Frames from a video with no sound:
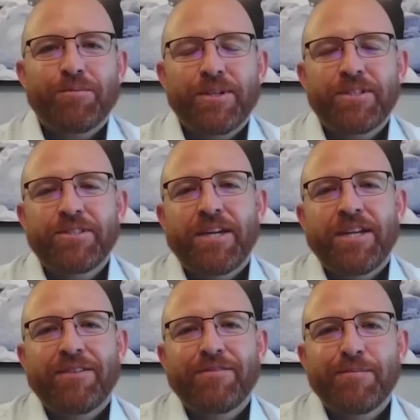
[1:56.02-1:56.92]
It's helped me
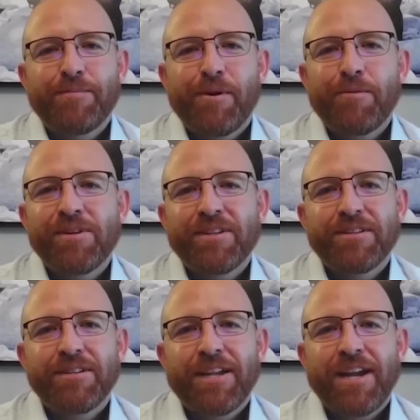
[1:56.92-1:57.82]
to recognize
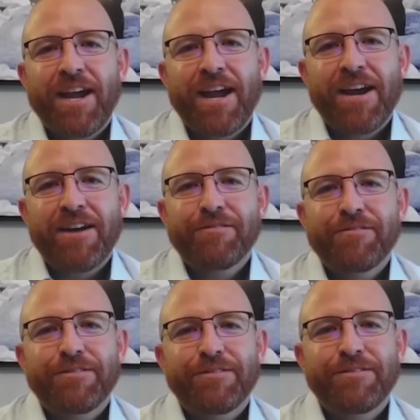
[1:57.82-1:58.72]
and enjoy and
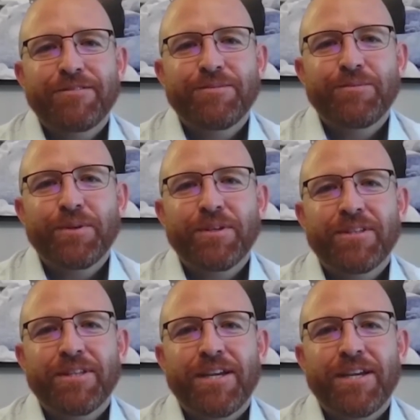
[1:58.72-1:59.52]
appreciate every moment that I